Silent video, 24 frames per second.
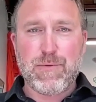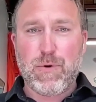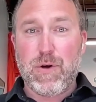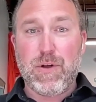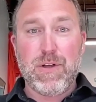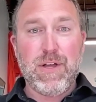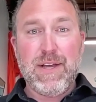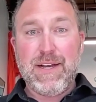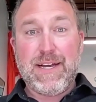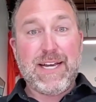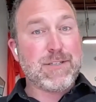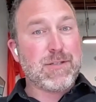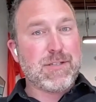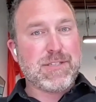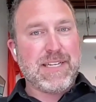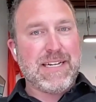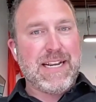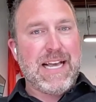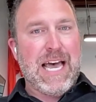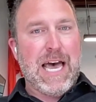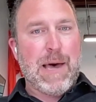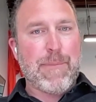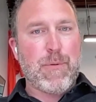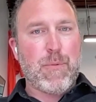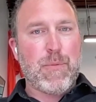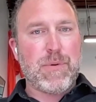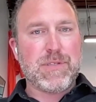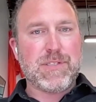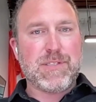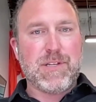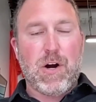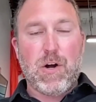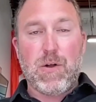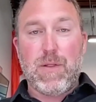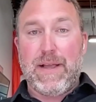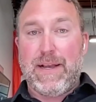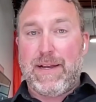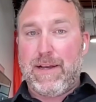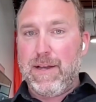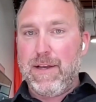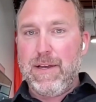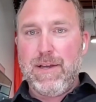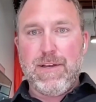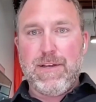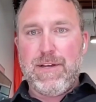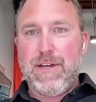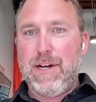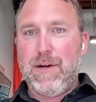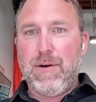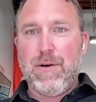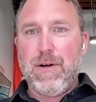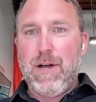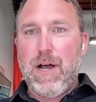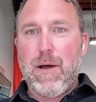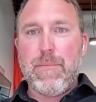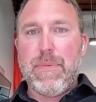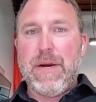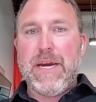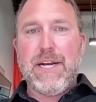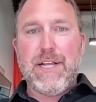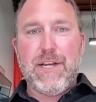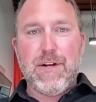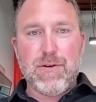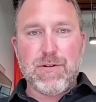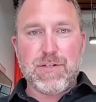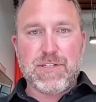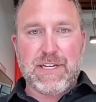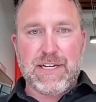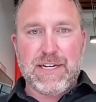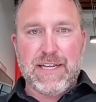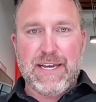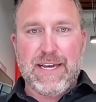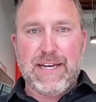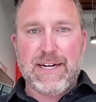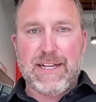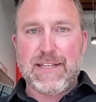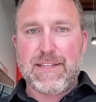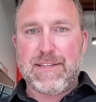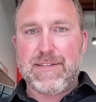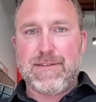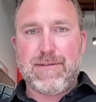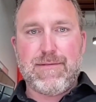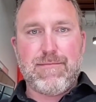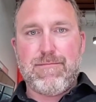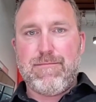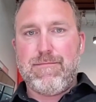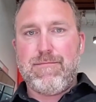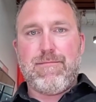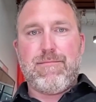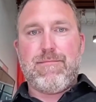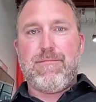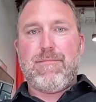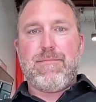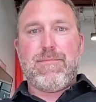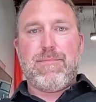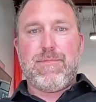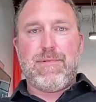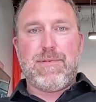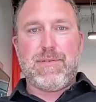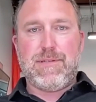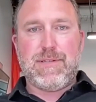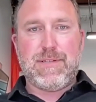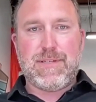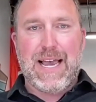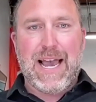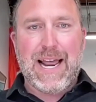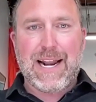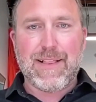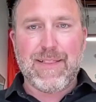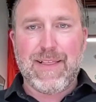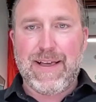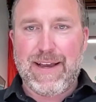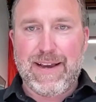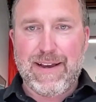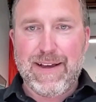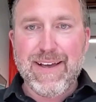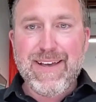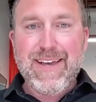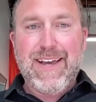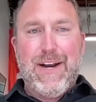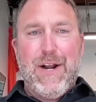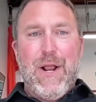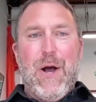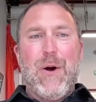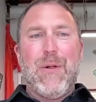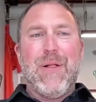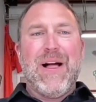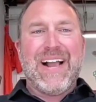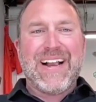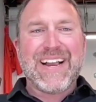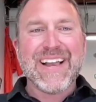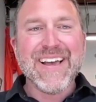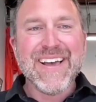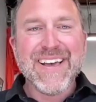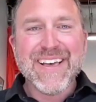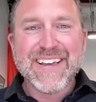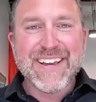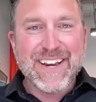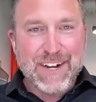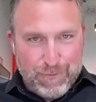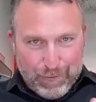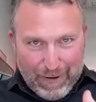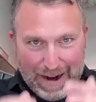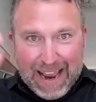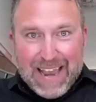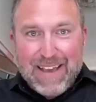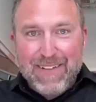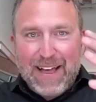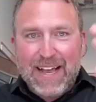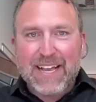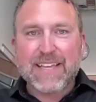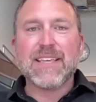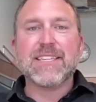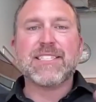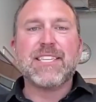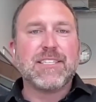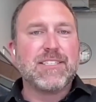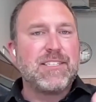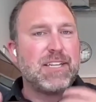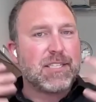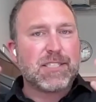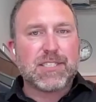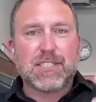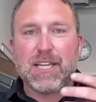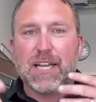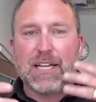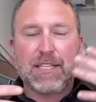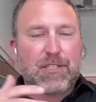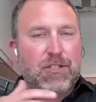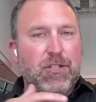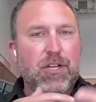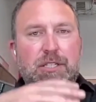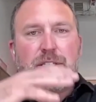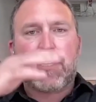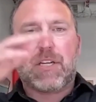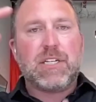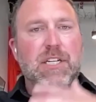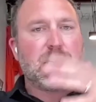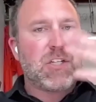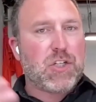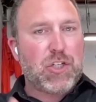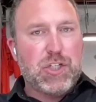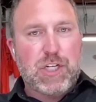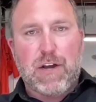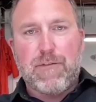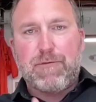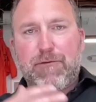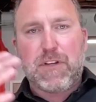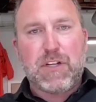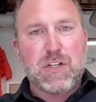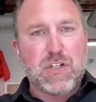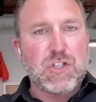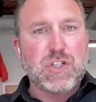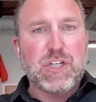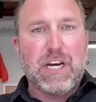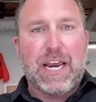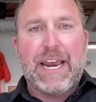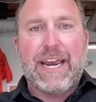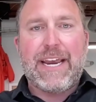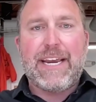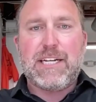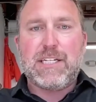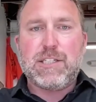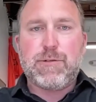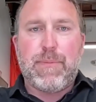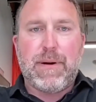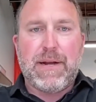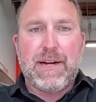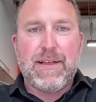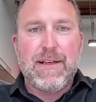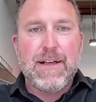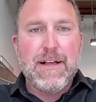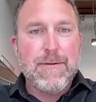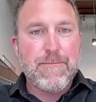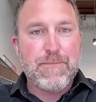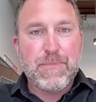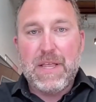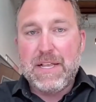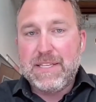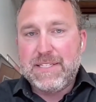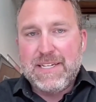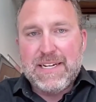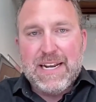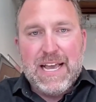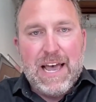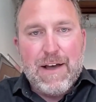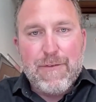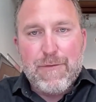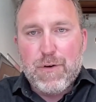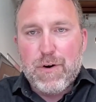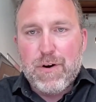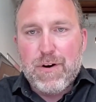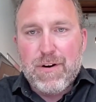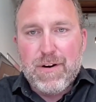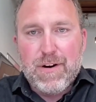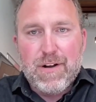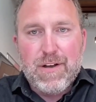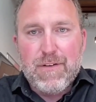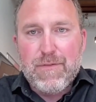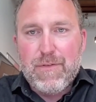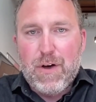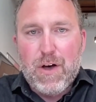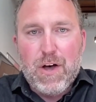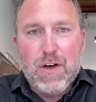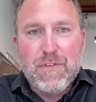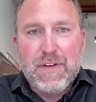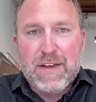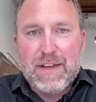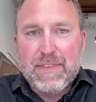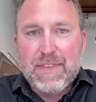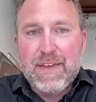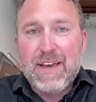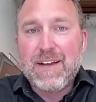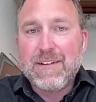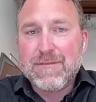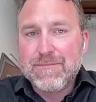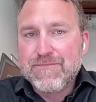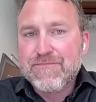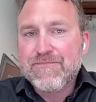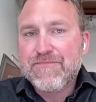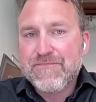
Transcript: Well, guess what's going to happen with Starlink? A meteor is going to hit a satellite, right? Like it's just going to shift and change, but it's an ever evolving thing.